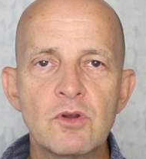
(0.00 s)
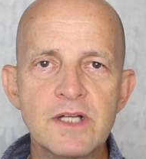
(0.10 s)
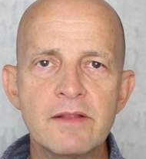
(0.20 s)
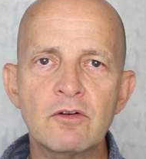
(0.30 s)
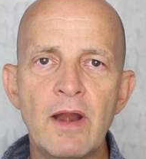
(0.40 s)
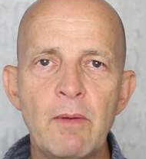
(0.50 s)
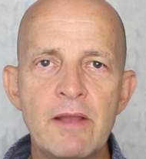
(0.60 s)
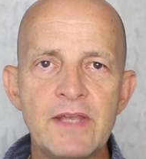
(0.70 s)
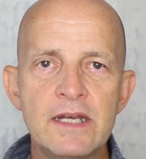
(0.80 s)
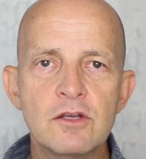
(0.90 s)
Of course, another great way
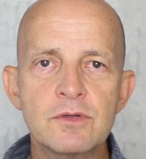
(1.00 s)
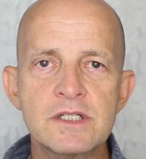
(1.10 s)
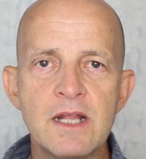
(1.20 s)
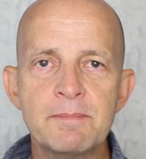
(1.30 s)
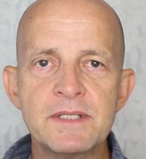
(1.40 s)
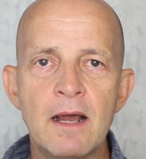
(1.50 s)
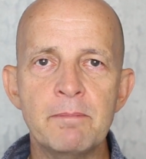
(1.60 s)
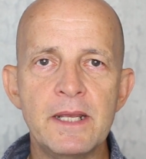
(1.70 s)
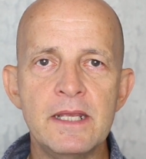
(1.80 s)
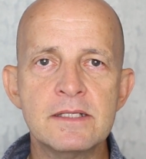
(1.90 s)
of getting your steps
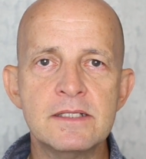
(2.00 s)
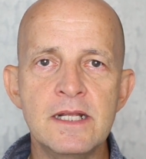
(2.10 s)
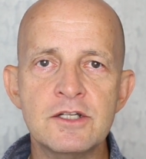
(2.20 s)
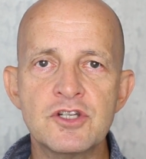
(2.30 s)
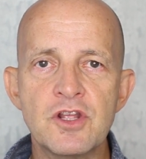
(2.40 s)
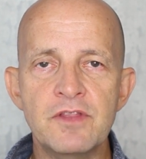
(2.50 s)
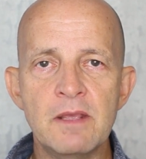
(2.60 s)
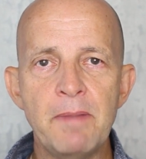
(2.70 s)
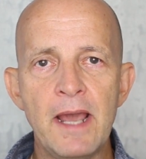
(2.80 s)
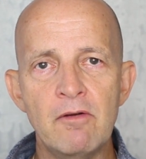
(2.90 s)
up is ditch
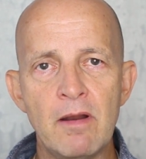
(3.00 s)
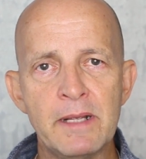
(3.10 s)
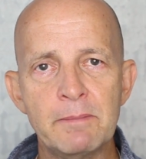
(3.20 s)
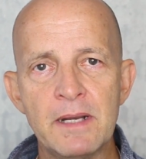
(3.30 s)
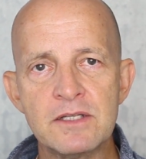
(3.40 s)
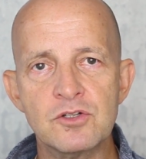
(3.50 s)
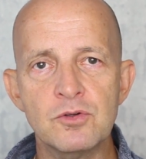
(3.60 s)
the panoramic bus